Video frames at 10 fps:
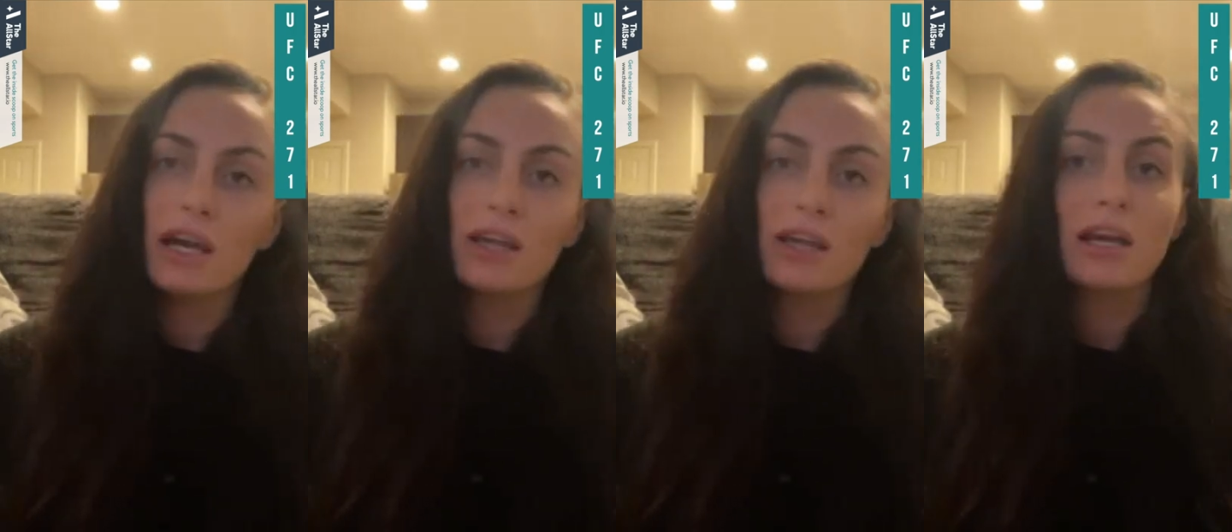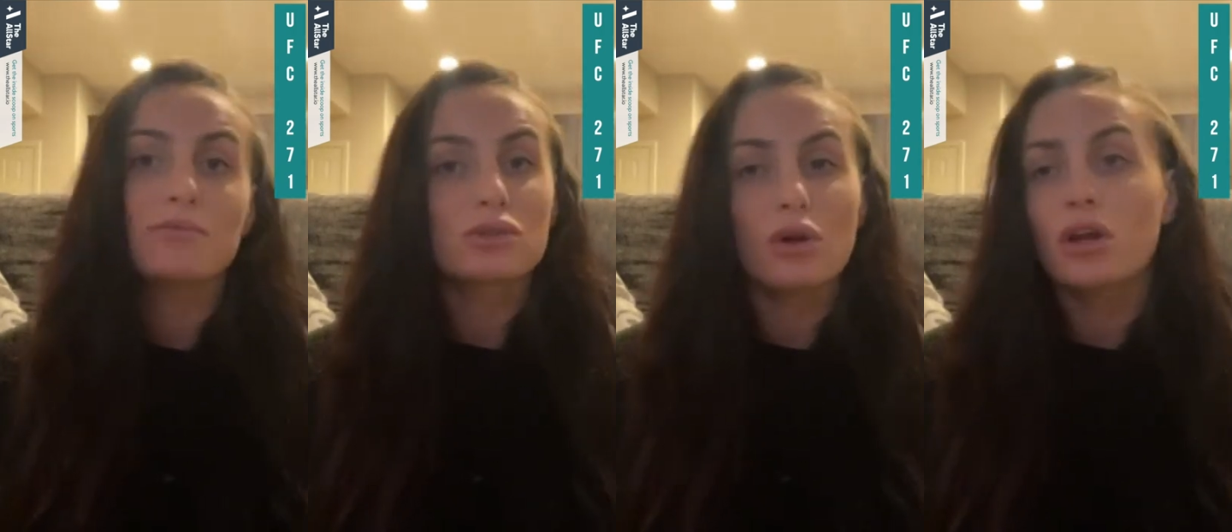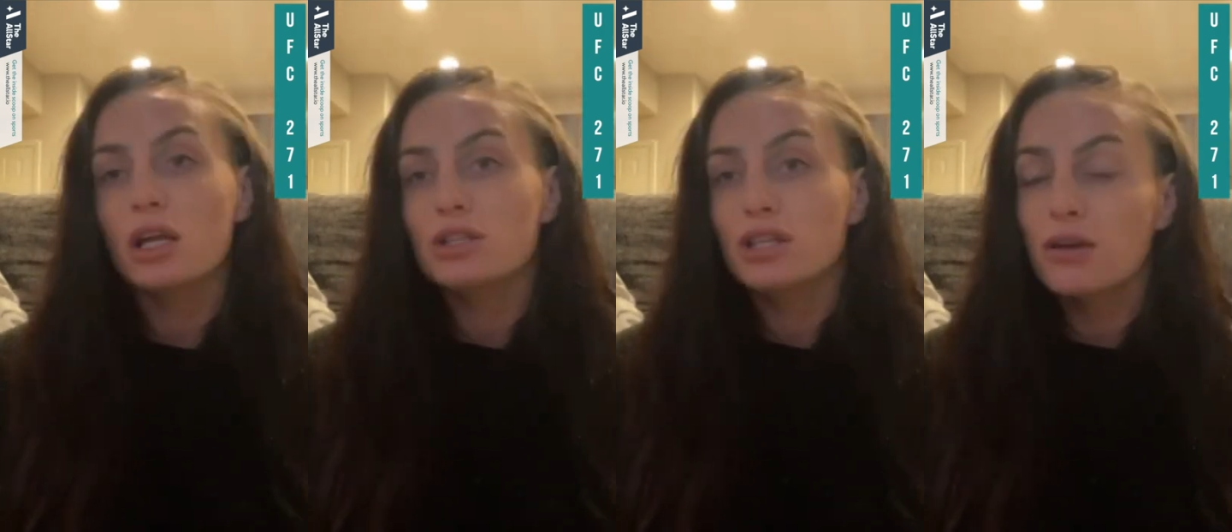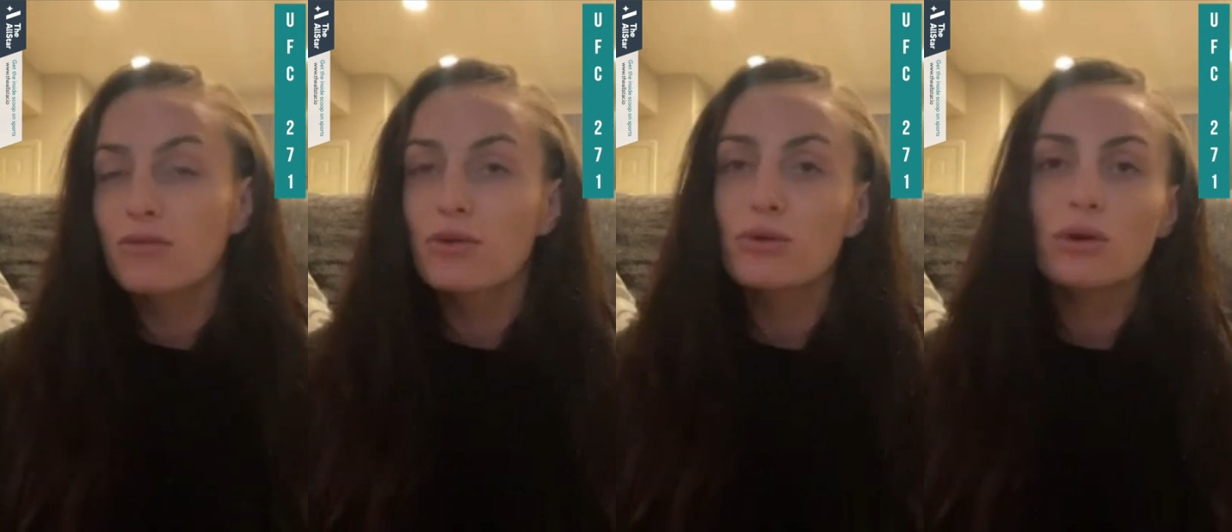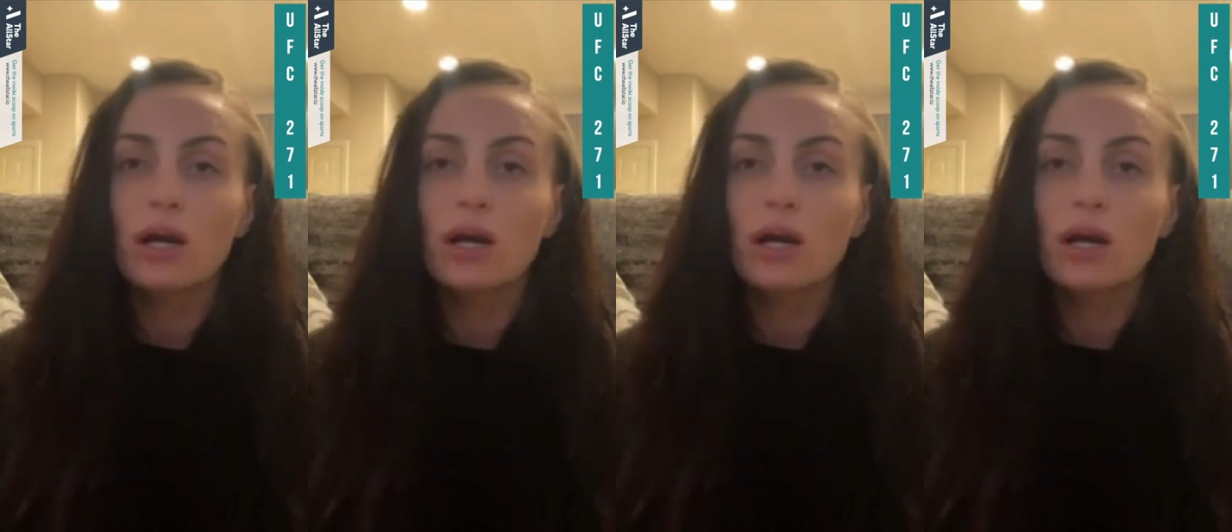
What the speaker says: I think I'm stronger in general.